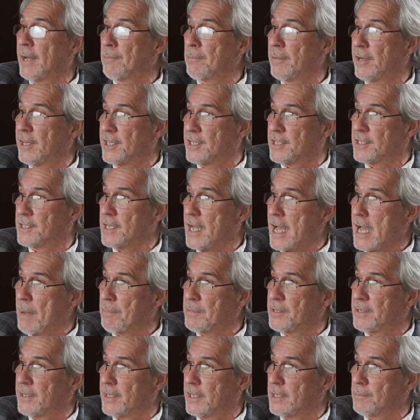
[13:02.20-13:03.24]
but it
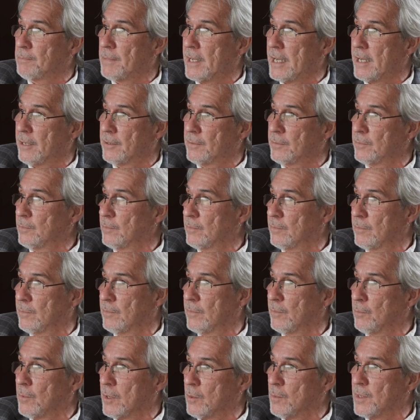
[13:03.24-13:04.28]
stopped at about,
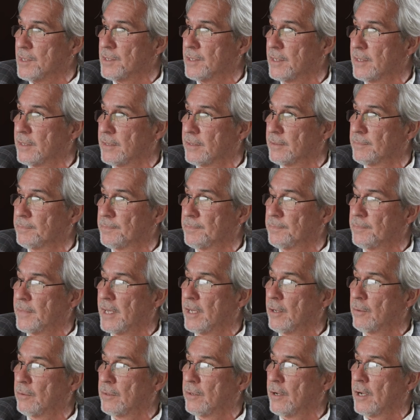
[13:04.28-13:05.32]
where was it?
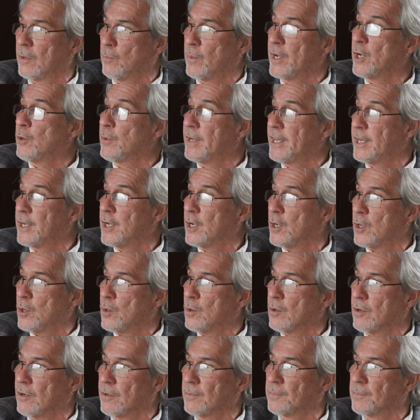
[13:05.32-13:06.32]
Rio Nido or?